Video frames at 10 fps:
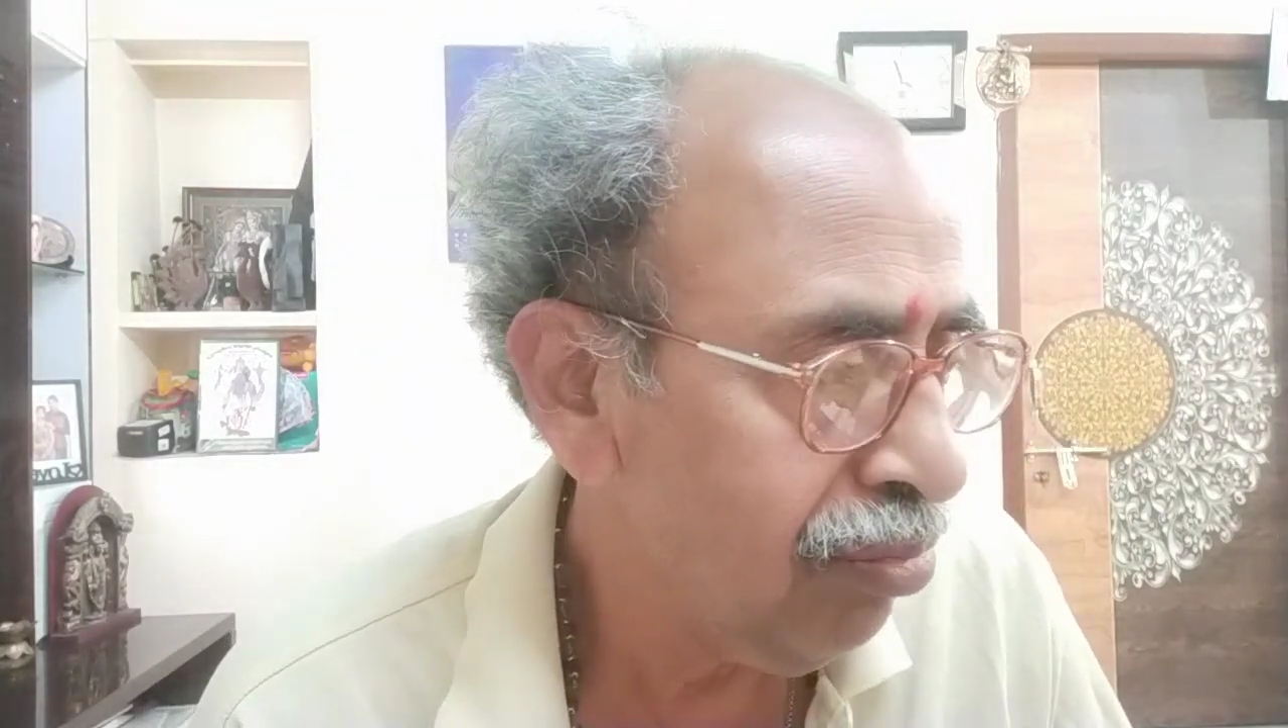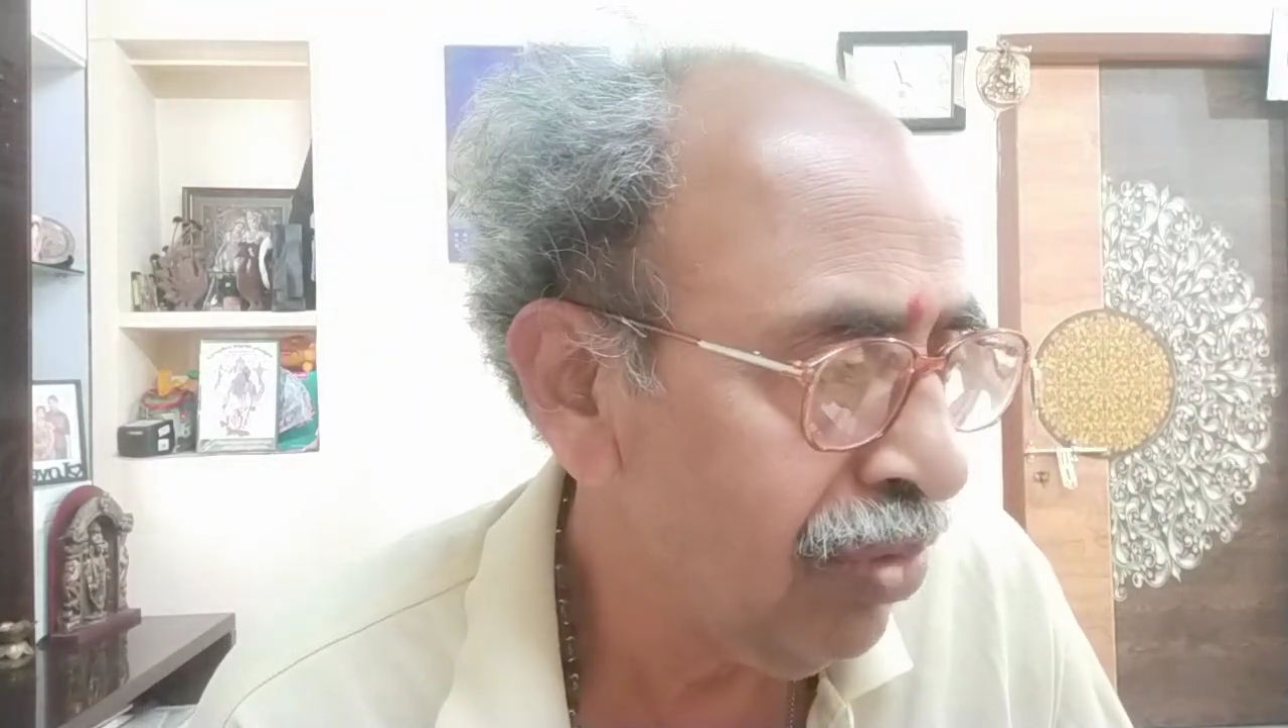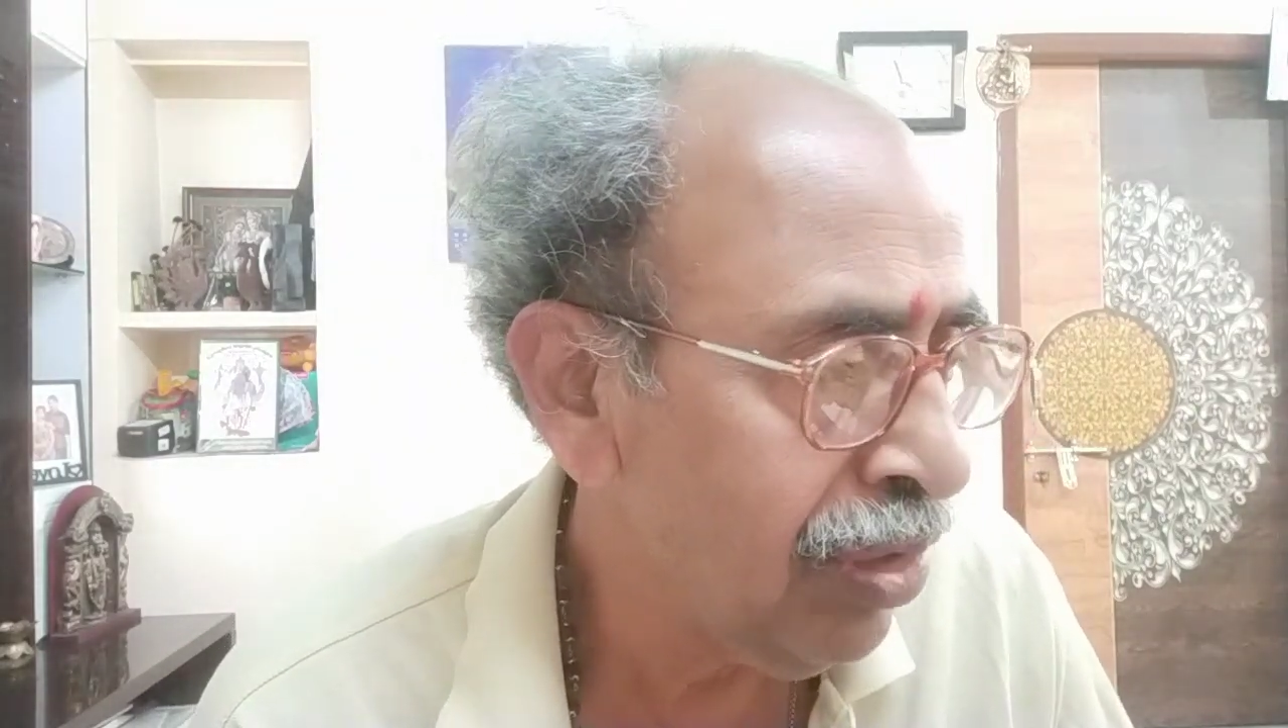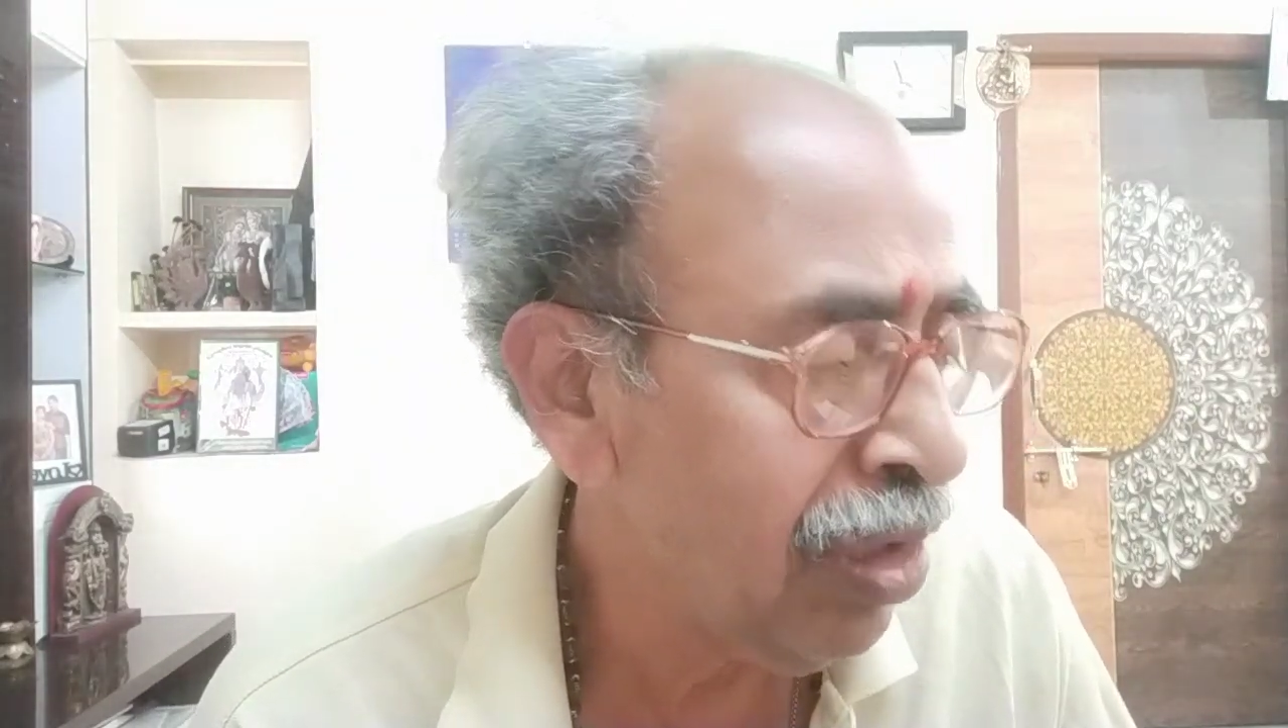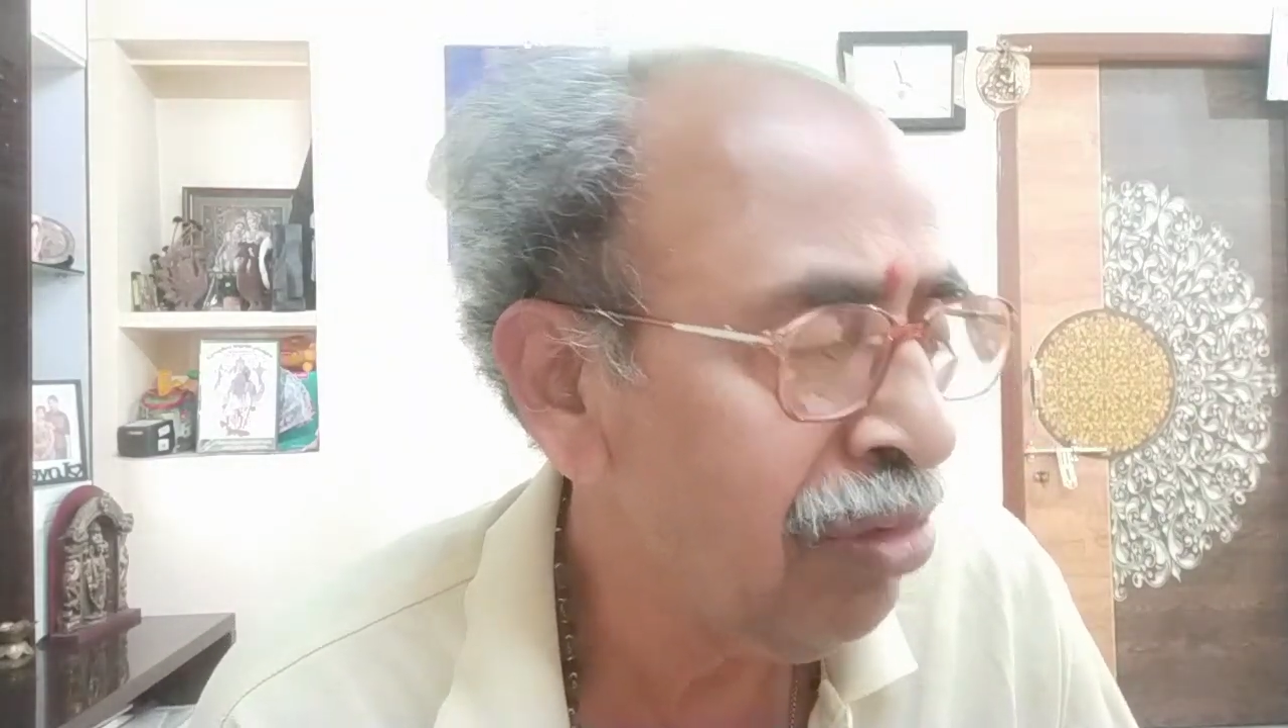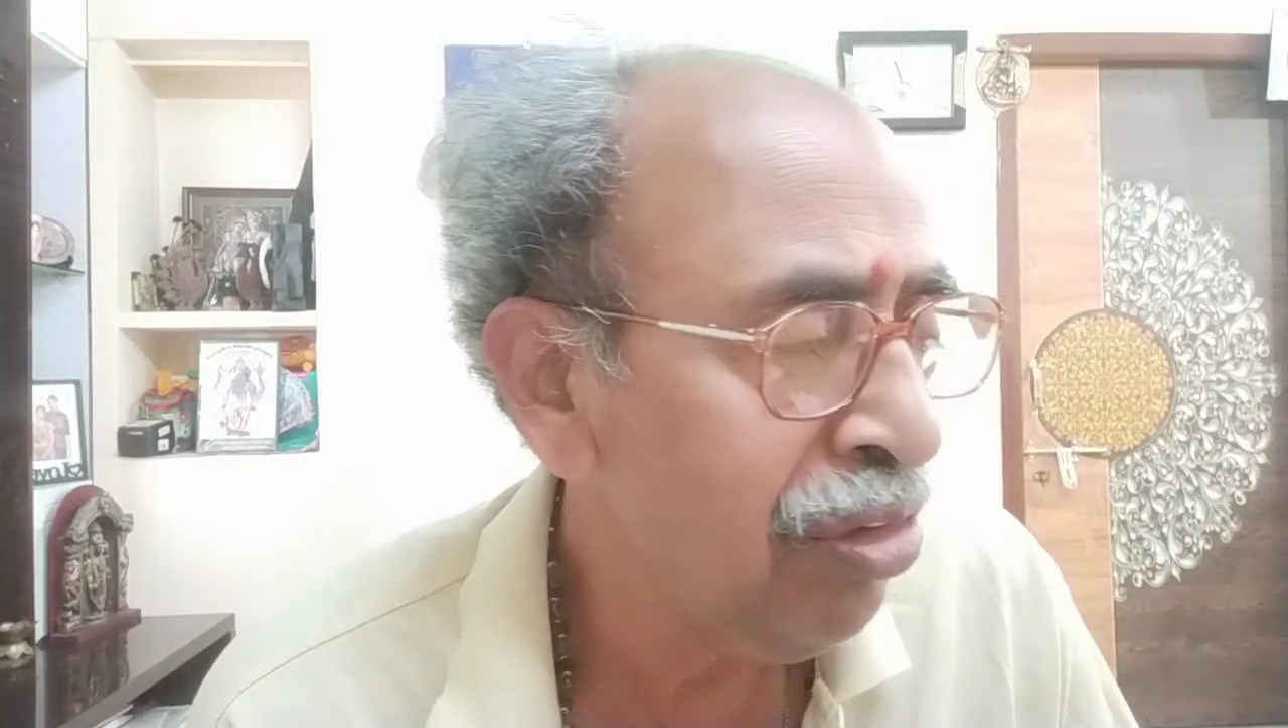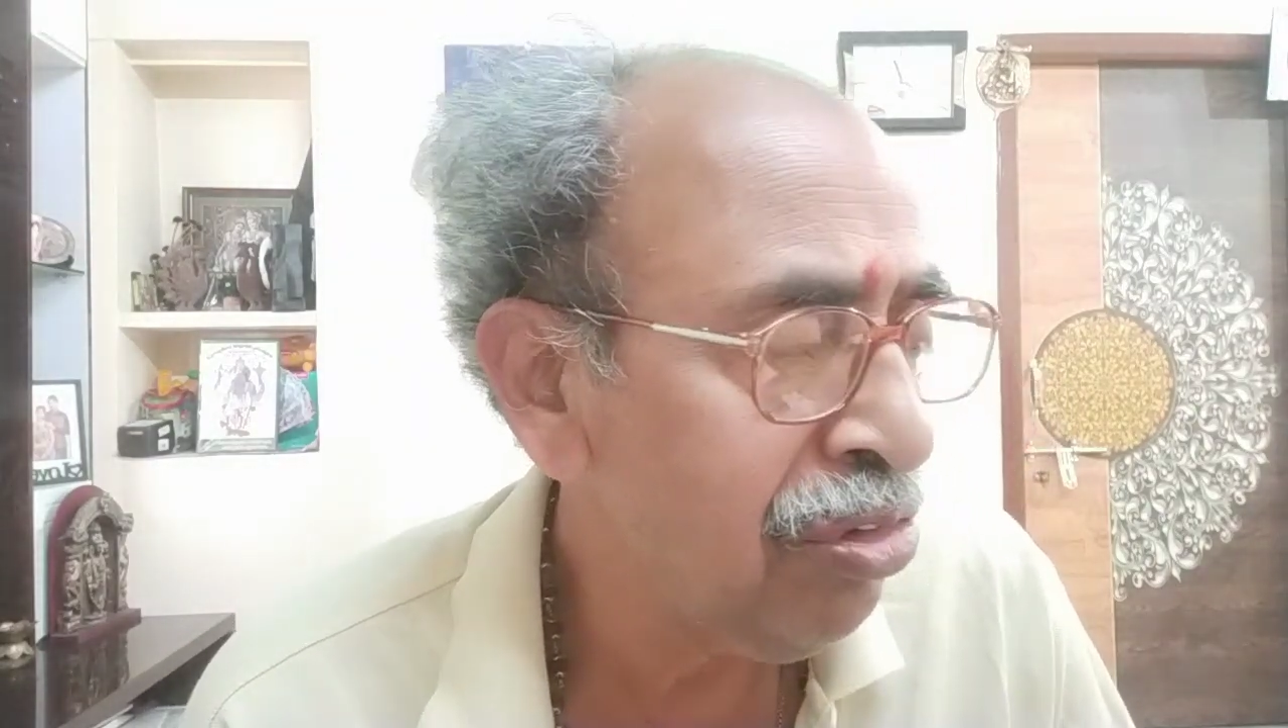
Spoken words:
internal energy